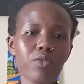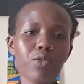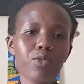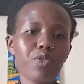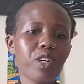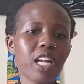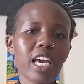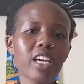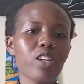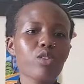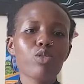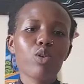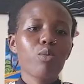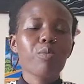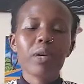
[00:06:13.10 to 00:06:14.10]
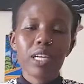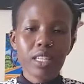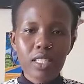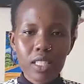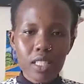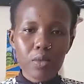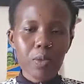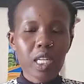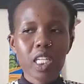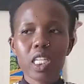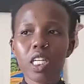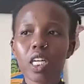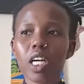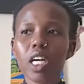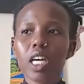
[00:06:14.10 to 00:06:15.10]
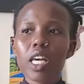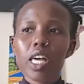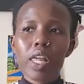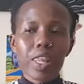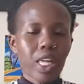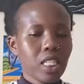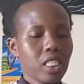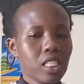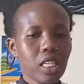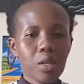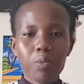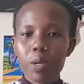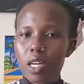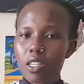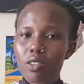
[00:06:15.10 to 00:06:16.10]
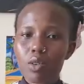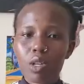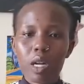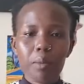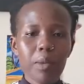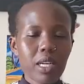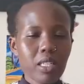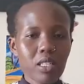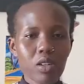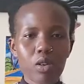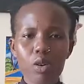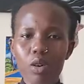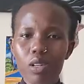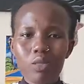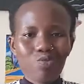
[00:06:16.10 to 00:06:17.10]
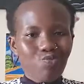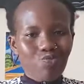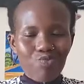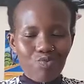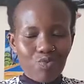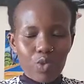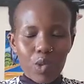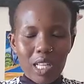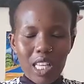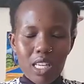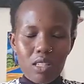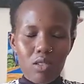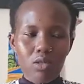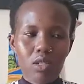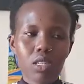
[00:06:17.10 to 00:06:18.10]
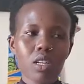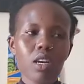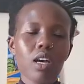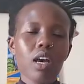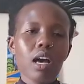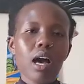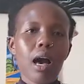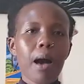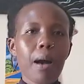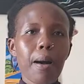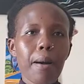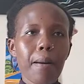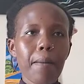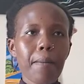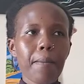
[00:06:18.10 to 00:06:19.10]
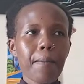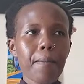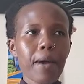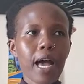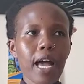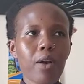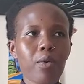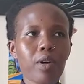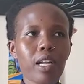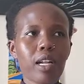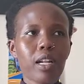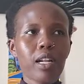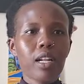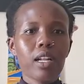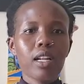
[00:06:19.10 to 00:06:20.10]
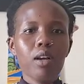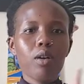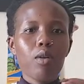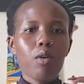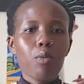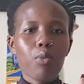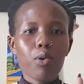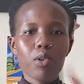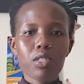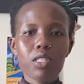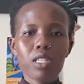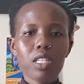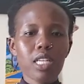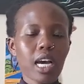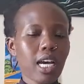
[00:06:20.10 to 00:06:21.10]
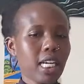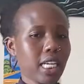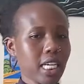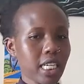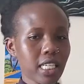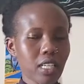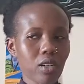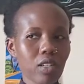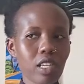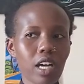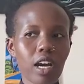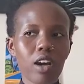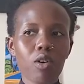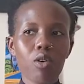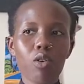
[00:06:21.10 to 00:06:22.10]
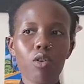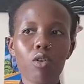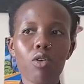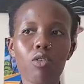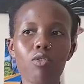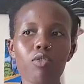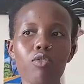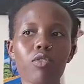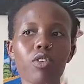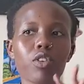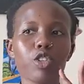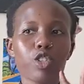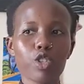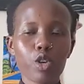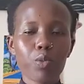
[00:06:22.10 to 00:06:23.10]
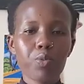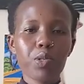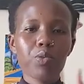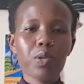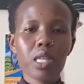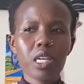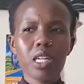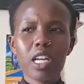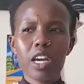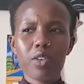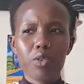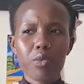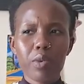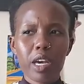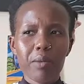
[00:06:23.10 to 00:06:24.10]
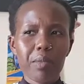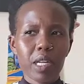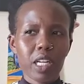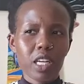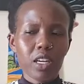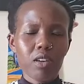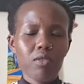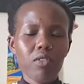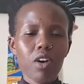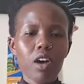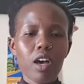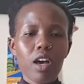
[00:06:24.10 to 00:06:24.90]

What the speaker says: feel like you don't mind spending 30k plus on a bicycle, well, that's good. I will post a link down here of shops within Nairobi, I believe,